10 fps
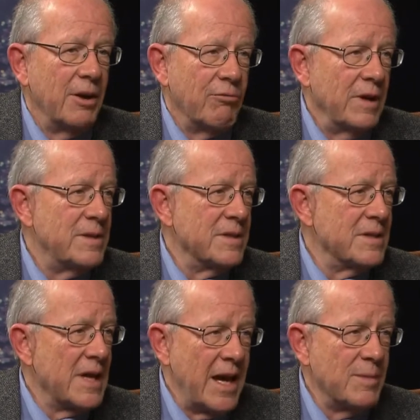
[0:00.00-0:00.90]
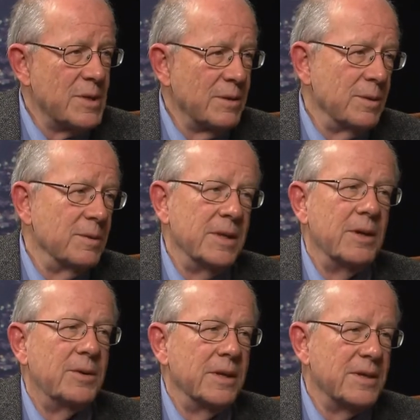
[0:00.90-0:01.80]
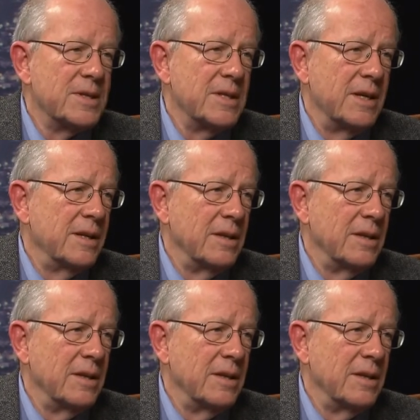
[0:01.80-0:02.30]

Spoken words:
Greece is absolutely going to stay in